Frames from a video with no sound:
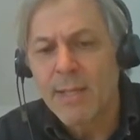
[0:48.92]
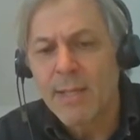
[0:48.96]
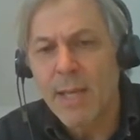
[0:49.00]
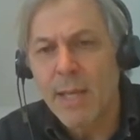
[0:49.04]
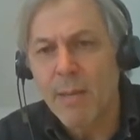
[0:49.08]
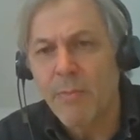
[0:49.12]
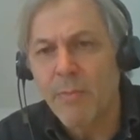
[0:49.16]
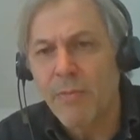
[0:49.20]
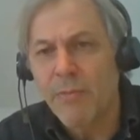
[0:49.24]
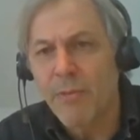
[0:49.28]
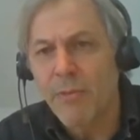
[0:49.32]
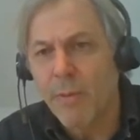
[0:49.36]

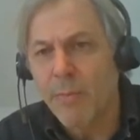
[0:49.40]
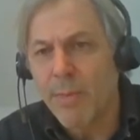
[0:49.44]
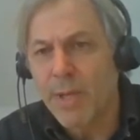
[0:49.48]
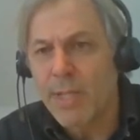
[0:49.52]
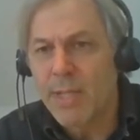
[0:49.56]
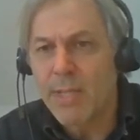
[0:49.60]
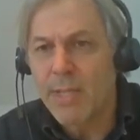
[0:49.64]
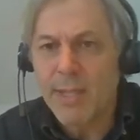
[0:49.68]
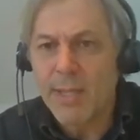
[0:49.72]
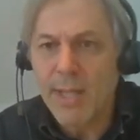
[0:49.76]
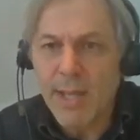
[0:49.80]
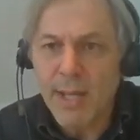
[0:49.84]
came from
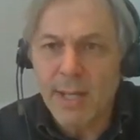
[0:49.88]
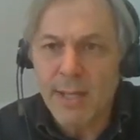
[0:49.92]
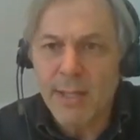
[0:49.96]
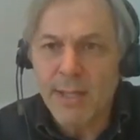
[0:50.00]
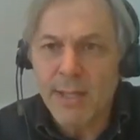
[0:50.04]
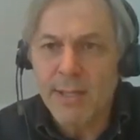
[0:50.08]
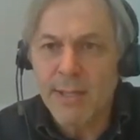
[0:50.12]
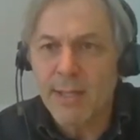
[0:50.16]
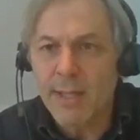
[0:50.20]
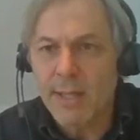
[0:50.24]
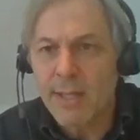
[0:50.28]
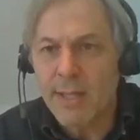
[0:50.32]
an
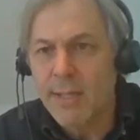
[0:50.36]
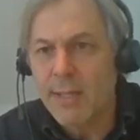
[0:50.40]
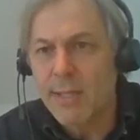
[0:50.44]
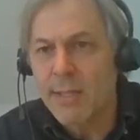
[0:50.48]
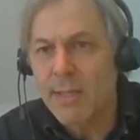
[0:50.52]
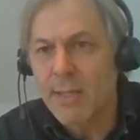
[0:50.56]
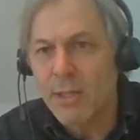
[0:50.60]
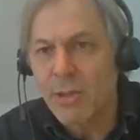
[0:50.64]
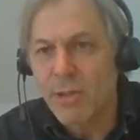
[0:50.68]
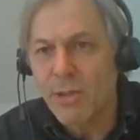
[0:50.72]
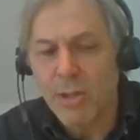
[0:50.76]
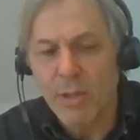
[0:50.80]
Italian
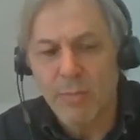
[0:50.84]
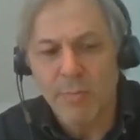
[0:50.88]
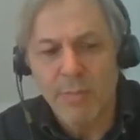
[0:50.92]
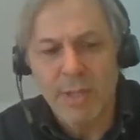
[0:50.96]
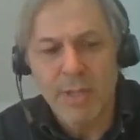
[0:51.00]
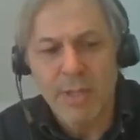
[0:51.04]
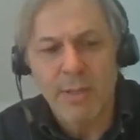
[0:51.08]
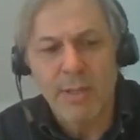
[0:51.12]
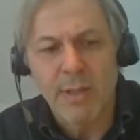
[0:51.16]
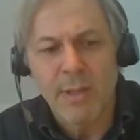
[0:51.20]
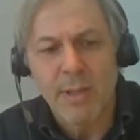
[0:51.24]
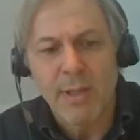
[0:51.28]
and a
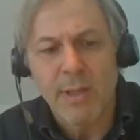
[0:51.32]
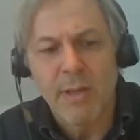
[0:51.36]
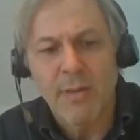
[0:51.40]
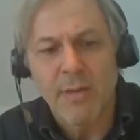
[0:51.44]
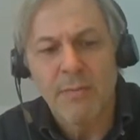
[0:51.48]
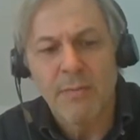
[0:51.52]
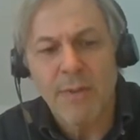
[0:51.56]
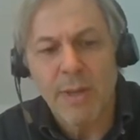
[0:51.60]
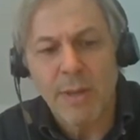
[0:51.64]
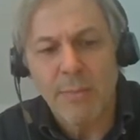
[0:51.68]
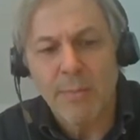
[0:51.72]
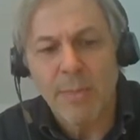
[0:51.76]
German
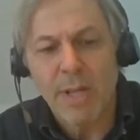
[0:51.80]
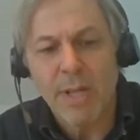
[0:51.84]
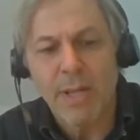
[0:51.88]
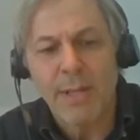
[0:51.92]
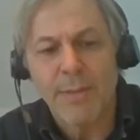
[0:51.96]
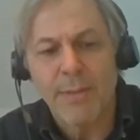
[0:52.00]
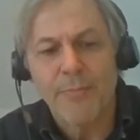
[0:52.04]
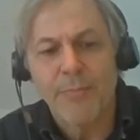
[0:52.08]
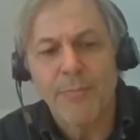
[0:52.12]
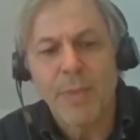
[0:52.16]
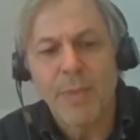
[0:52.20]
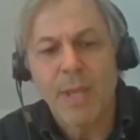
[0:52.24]

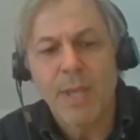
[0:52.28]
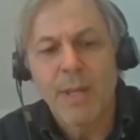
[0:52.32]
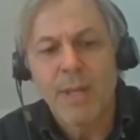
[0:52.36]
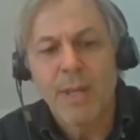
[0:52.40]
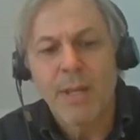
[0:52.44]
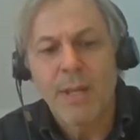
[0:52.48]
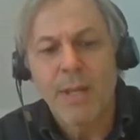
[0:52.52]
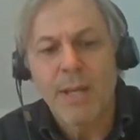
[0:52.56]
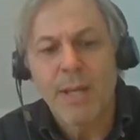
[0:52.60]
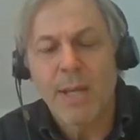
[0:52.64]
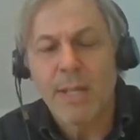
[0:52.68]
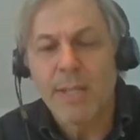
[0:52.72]
family.
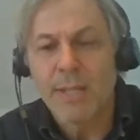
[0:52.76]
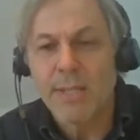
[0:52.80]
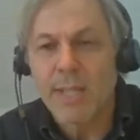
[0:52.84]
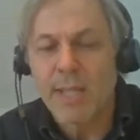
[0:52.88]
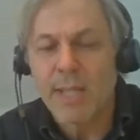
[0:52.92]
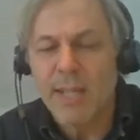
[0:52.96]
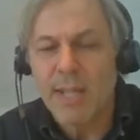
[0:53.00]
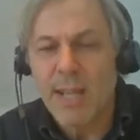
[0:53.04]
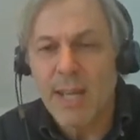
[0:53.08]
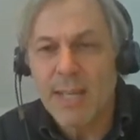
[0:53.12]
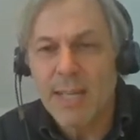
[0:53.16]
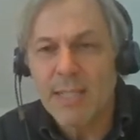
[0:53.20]
As
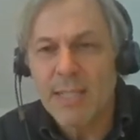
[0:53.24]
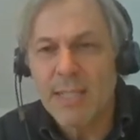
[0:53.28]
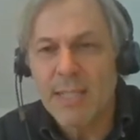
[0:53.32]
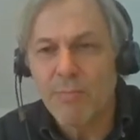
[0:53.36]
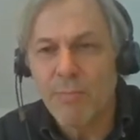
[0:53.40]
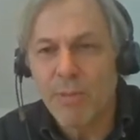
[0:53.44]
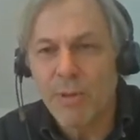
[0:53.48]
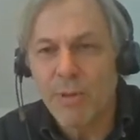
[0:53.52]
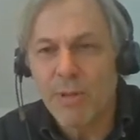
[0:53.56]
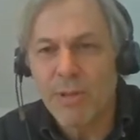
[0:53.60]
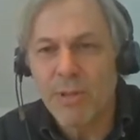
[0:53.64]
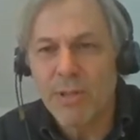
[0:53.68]
the
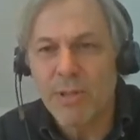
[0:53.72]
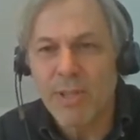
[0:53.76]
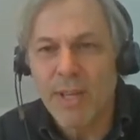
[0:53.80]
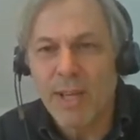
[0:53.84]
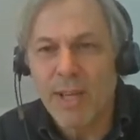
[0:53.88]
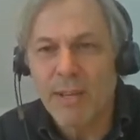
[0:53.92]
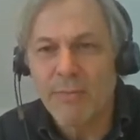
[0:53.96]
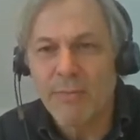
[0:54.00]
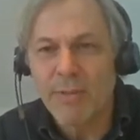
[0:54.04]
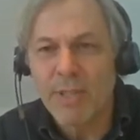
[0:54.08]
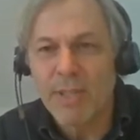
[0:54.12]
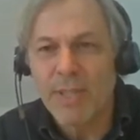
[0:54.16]
last born,
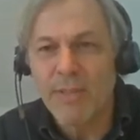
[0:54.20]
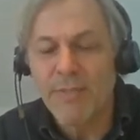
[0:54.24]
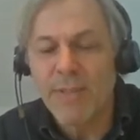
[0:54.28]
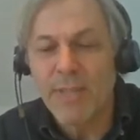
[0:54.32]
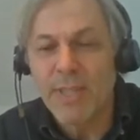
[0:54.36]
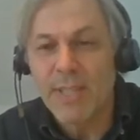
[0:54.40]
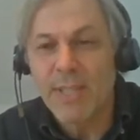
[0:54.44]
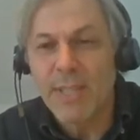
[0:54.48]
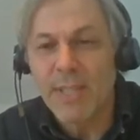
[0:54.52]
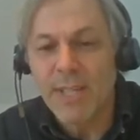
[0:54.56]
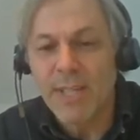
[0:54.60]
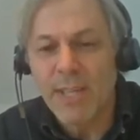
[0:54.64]
I was
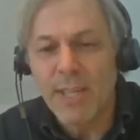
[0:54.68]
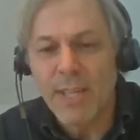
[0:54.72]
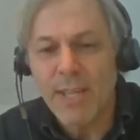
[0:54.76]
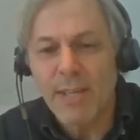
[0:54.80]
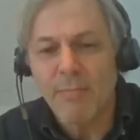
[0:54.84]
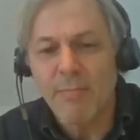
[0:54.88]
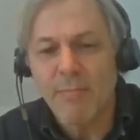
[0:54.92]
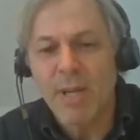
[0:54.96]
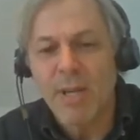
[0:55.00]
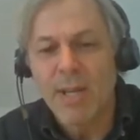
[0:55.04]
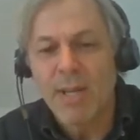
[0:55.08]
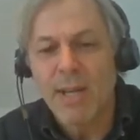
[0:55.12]
given the
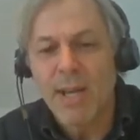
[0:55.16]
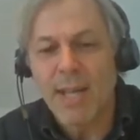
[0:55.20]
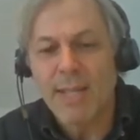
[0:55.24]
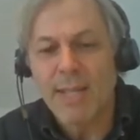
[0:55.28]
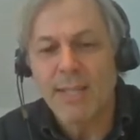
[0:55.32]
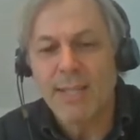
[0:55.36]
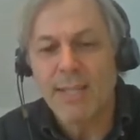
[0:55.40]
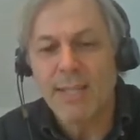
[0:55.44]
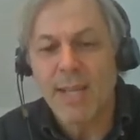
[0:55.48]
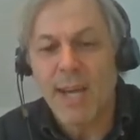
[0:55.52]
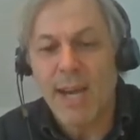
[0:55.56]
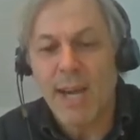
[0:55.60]
name
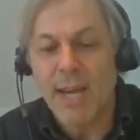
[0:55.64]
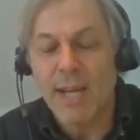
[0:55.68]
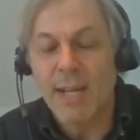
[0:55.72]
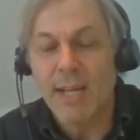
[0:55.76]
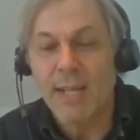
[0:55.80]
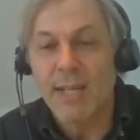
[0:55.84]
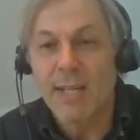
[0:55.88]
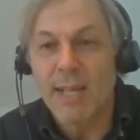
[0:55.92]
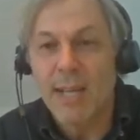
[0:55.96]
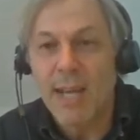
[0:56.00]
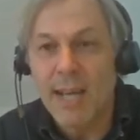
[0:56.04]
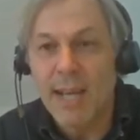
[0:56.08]
Hans
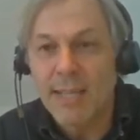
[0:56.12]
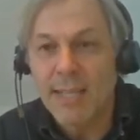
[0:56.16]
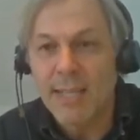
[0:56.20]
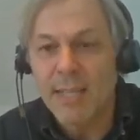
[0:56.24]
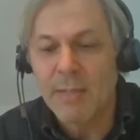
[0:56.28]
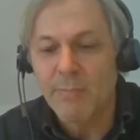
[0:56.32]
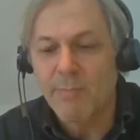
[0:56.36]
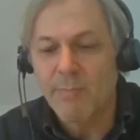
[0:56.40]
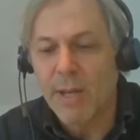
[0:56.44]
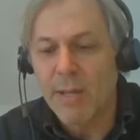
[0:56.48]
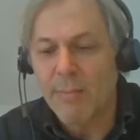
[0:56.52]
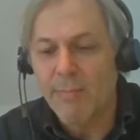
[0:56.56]
Karl,
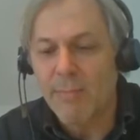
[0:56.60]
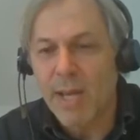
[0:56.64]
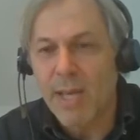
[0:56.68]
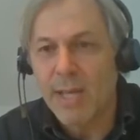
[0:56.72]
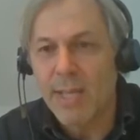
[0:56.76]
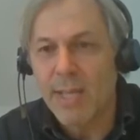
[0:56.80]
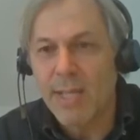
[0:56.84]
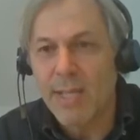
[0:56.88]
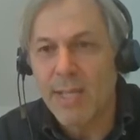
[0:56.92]
Hans by my